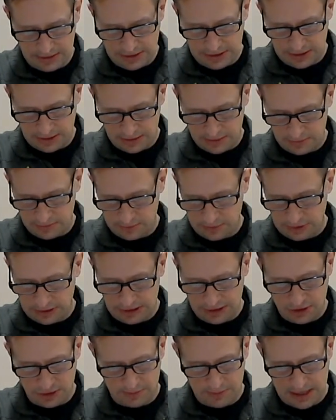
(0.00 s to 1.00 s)
So really
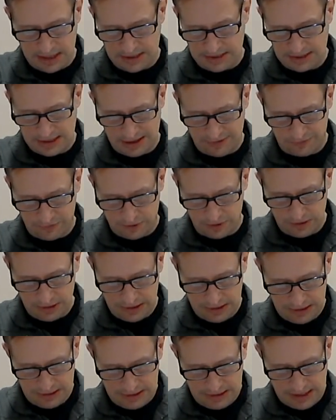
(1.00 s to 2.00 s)
tremendous effort
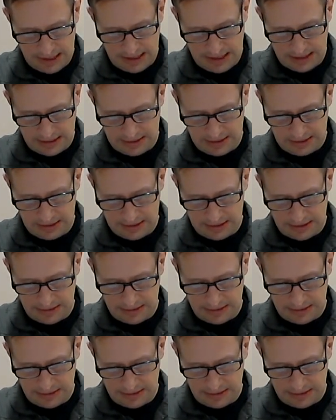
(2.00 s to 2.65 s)
and